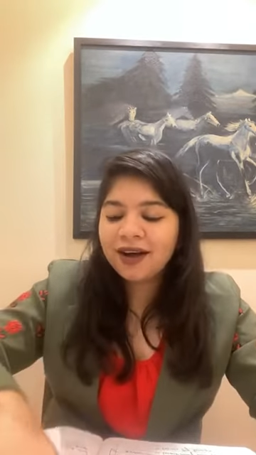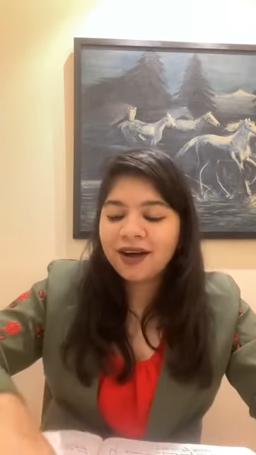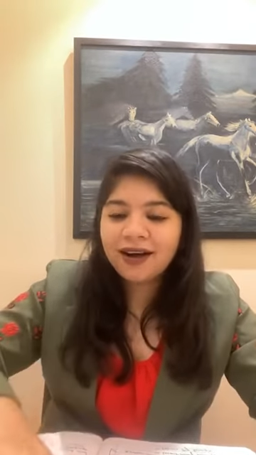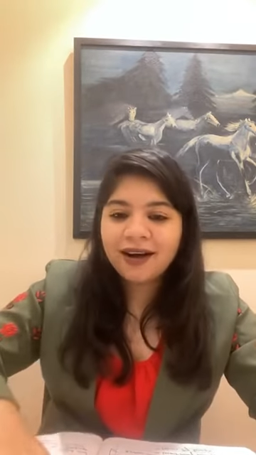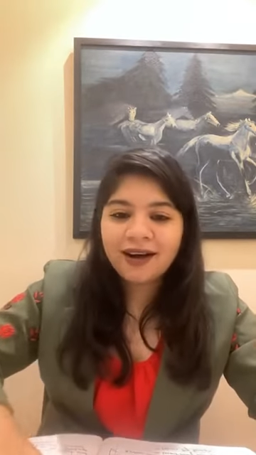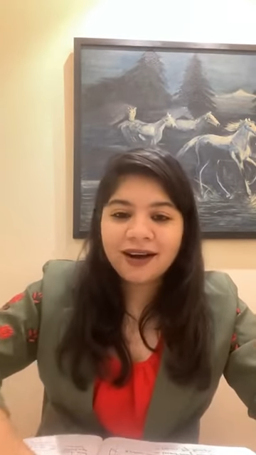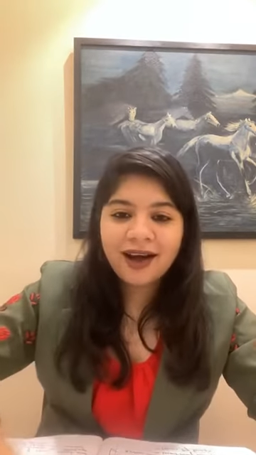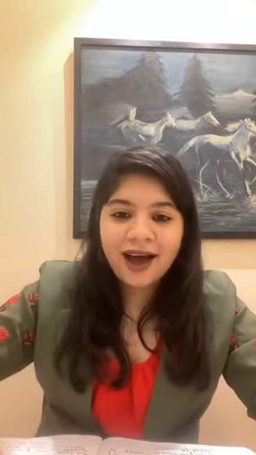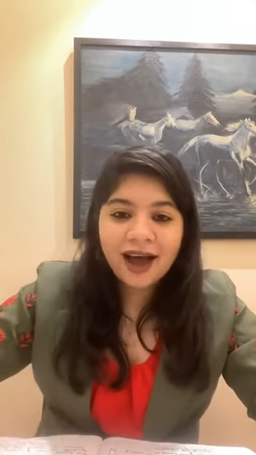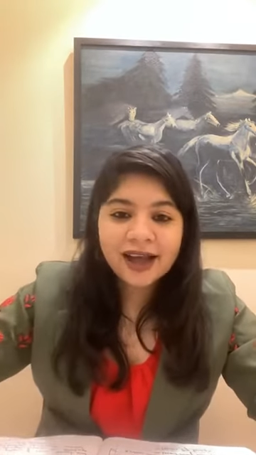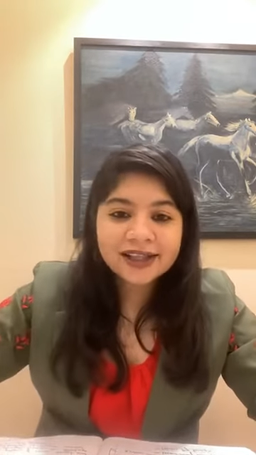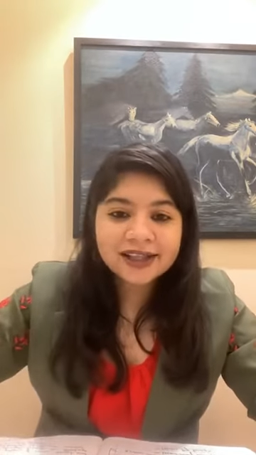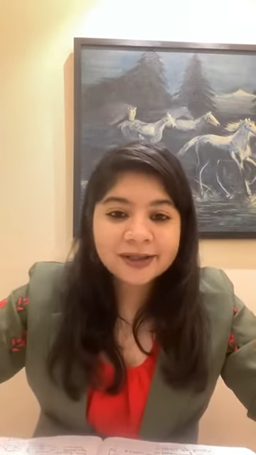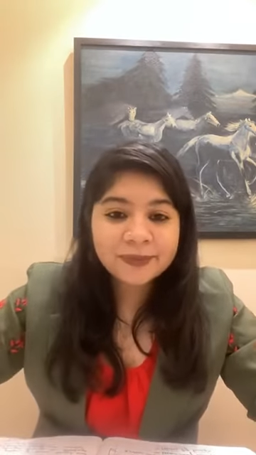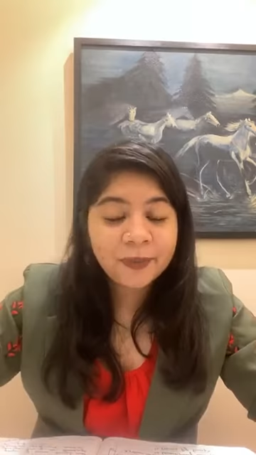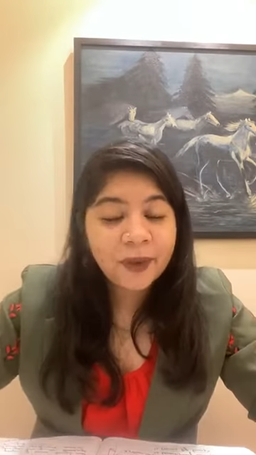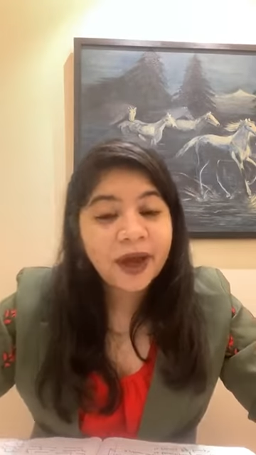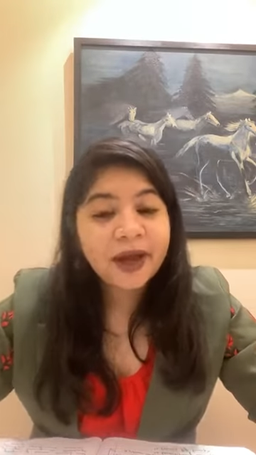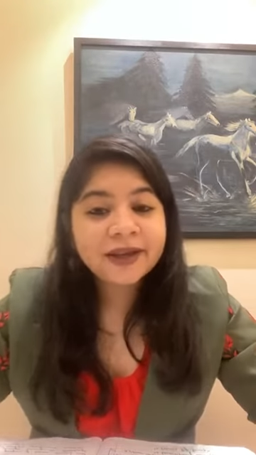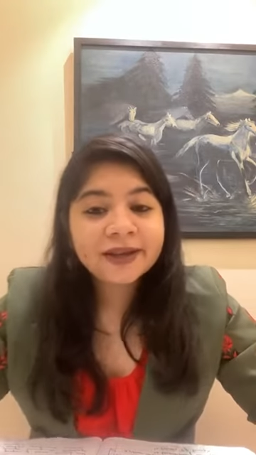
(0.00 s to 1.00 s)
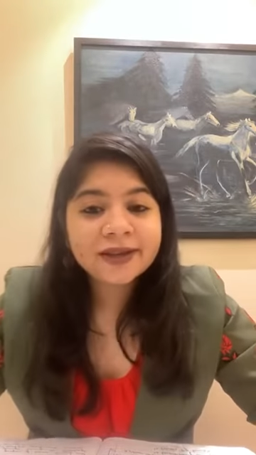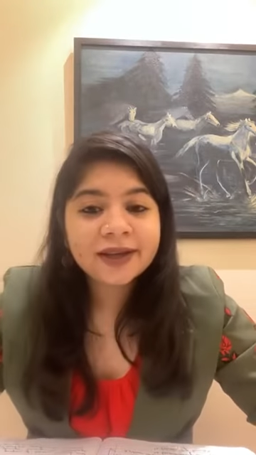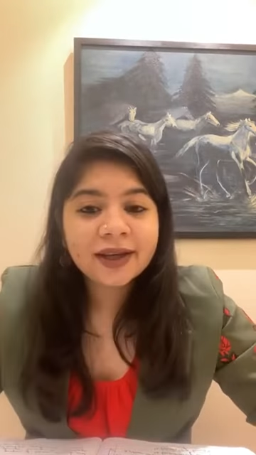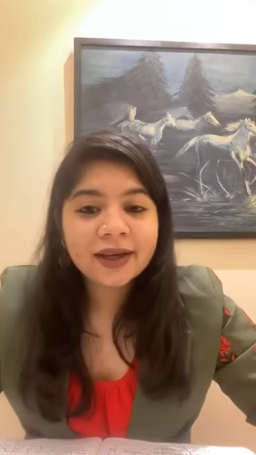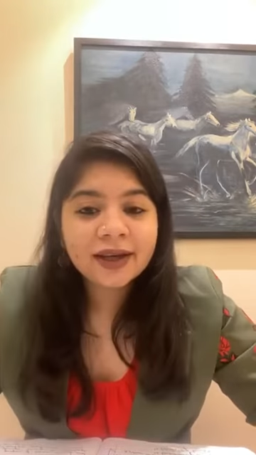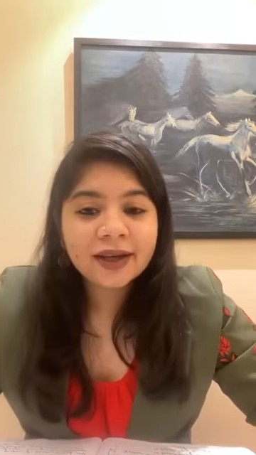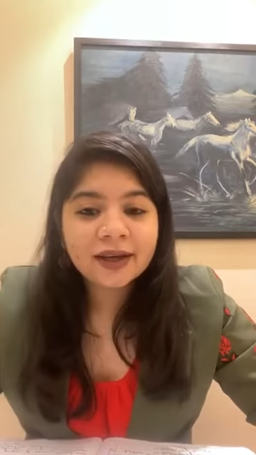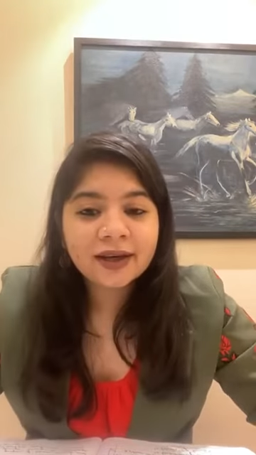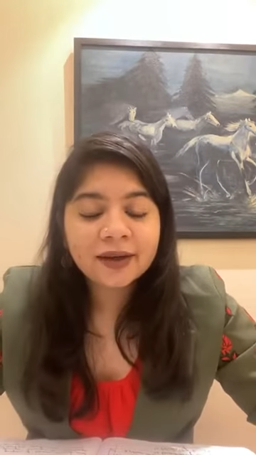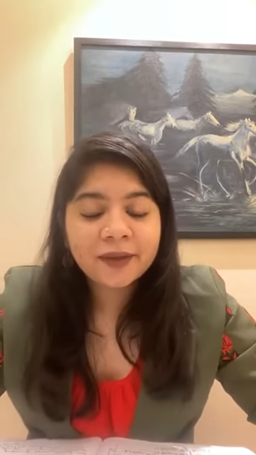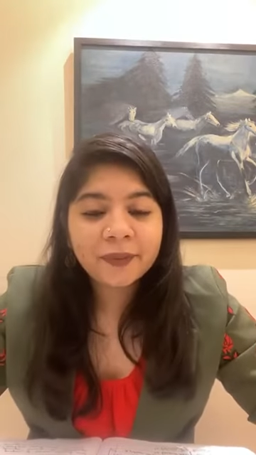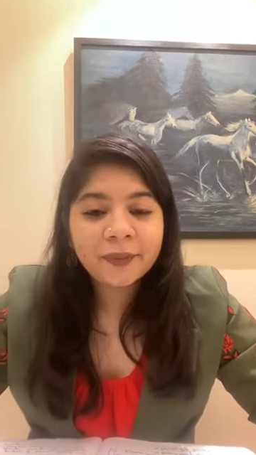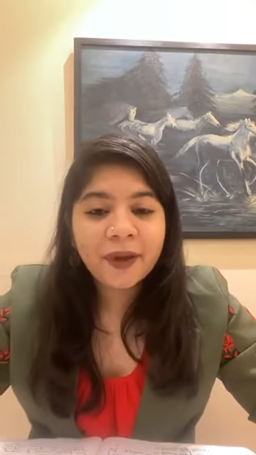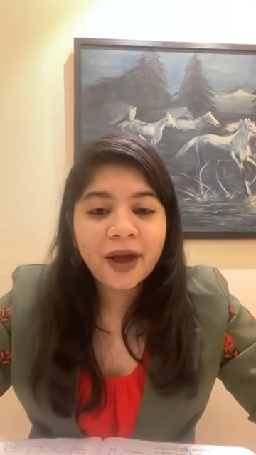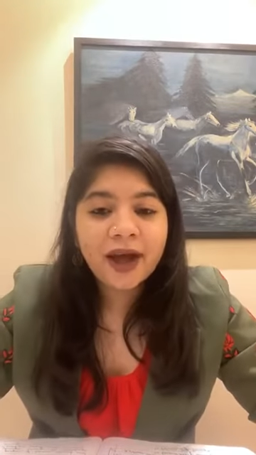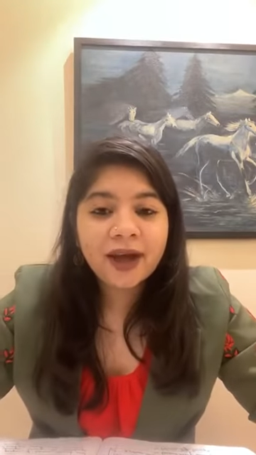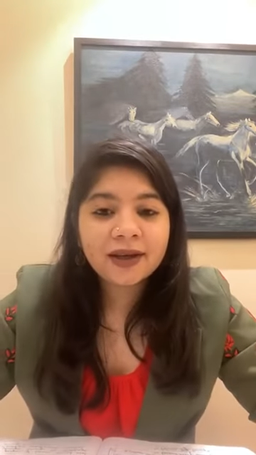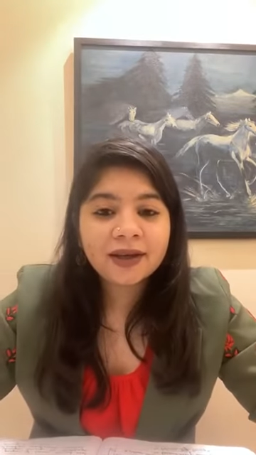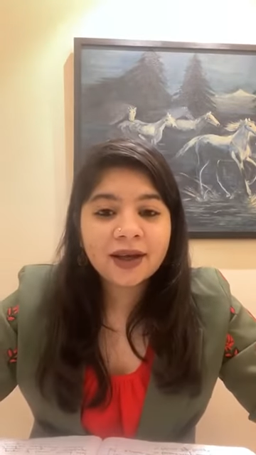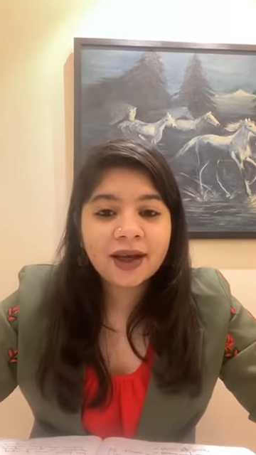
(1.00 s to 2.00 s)
aspect
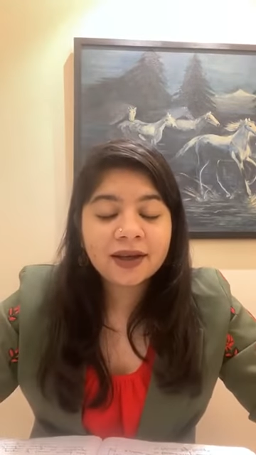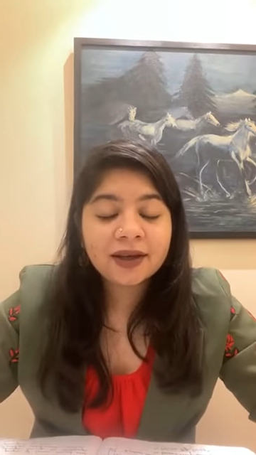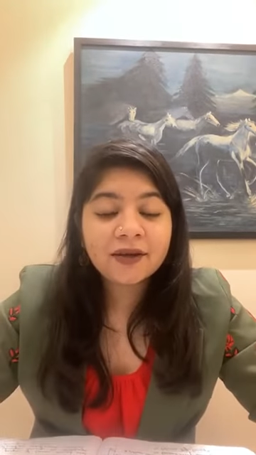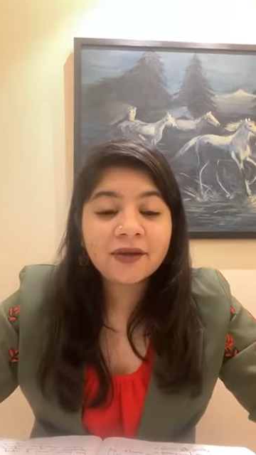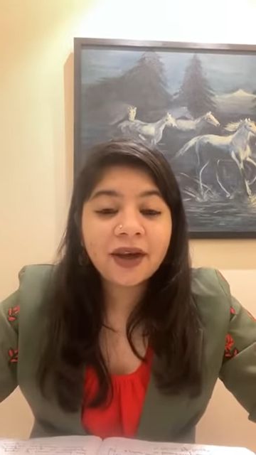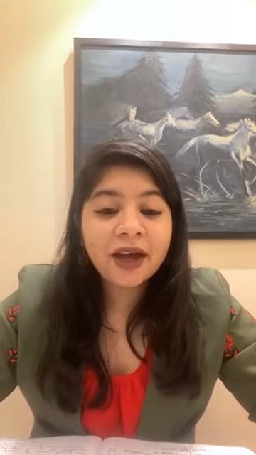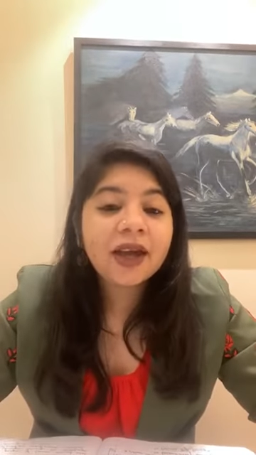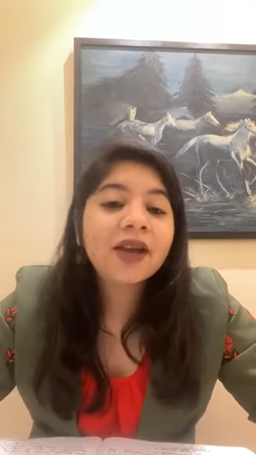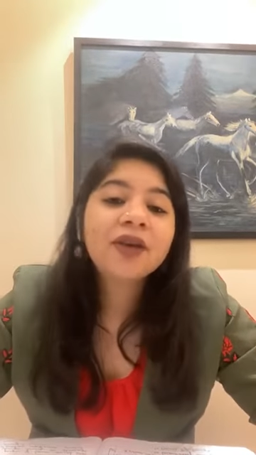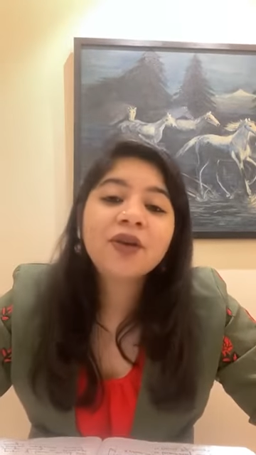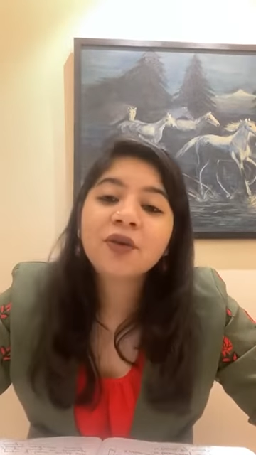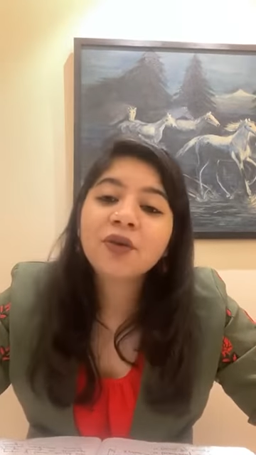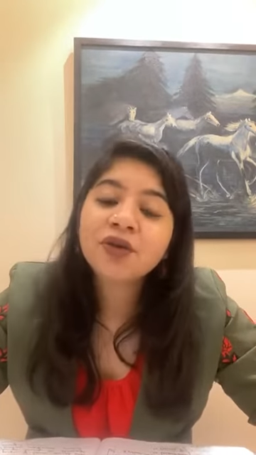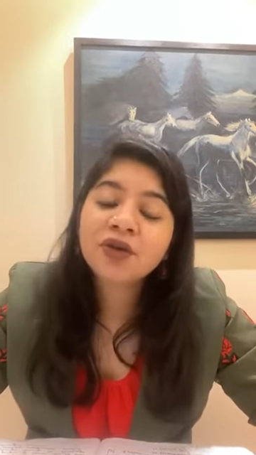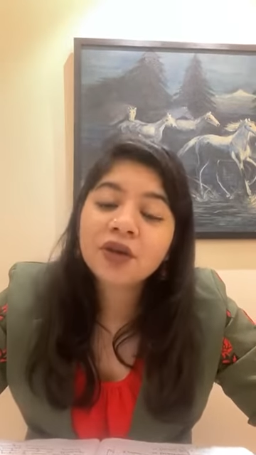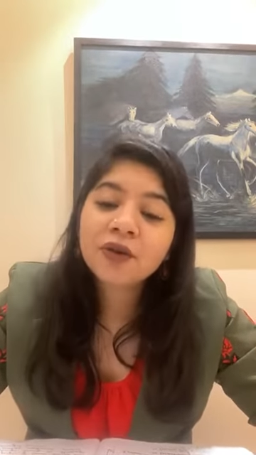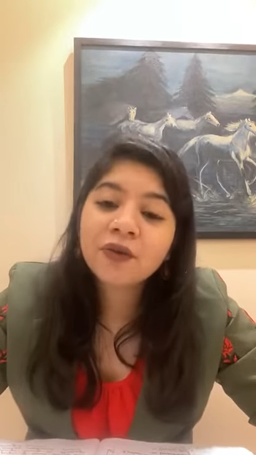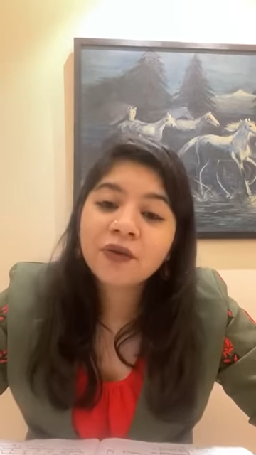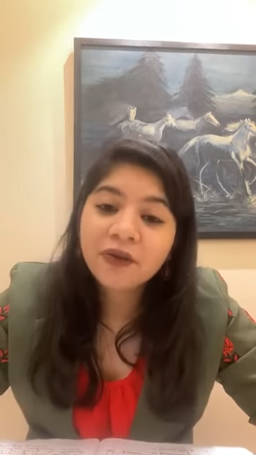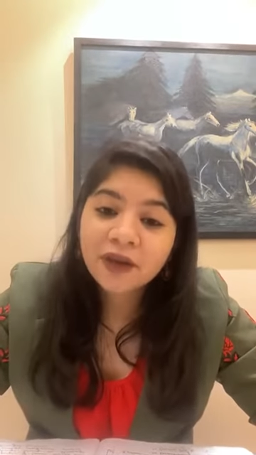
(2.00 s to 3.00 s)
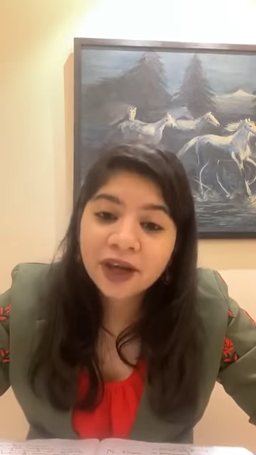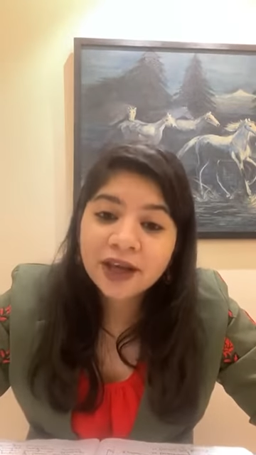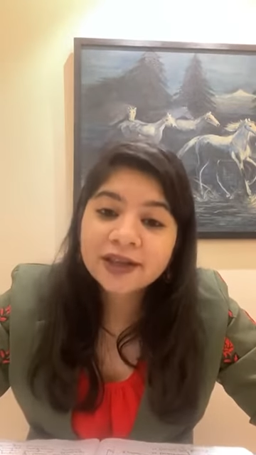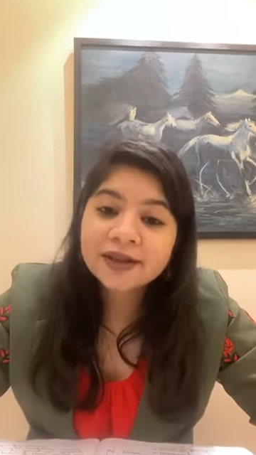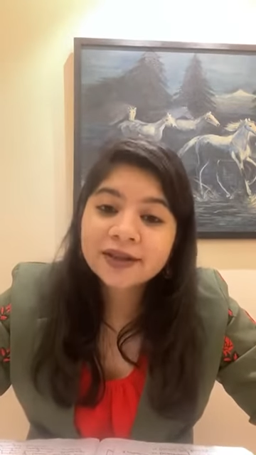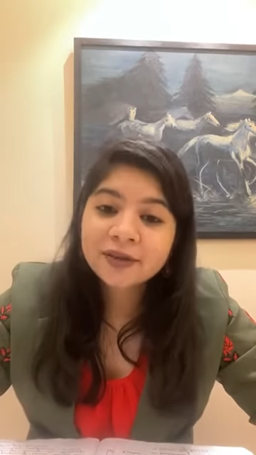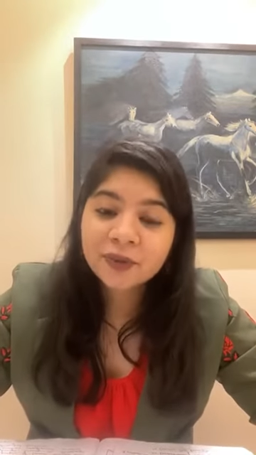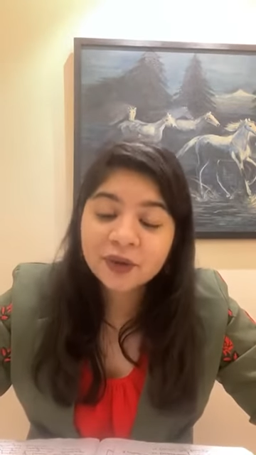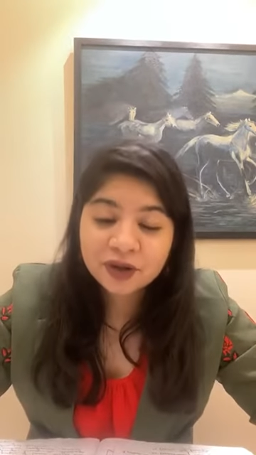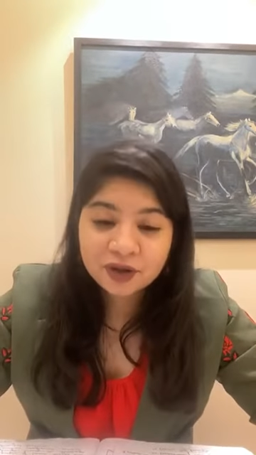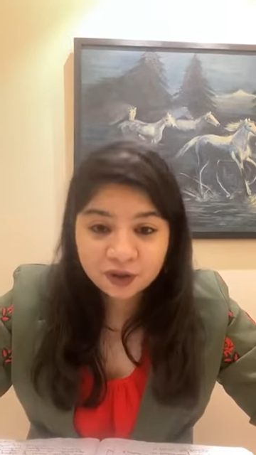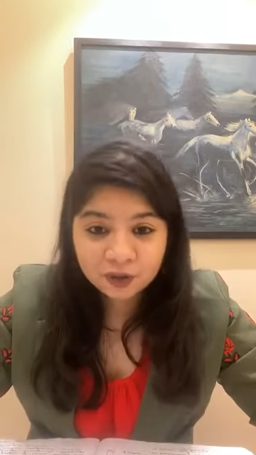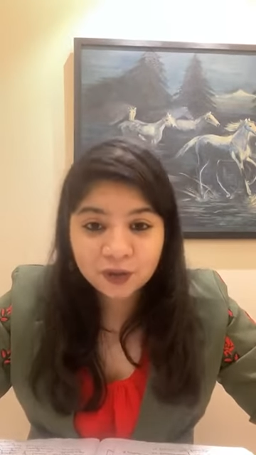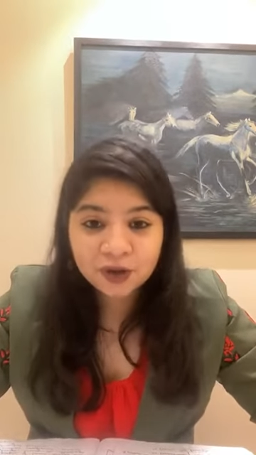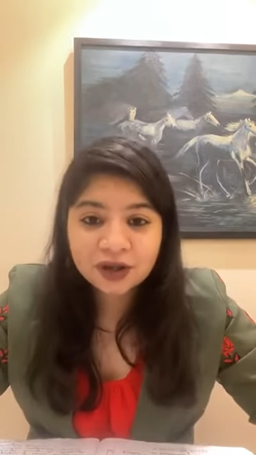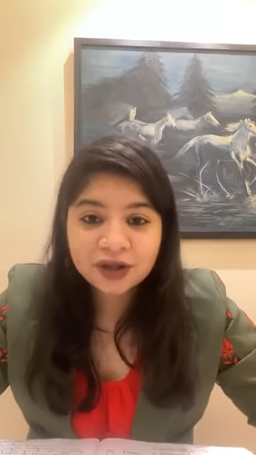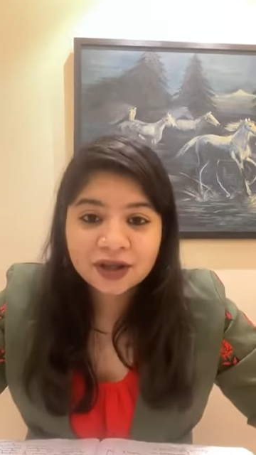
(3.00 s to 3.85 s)
and a very crucial phase which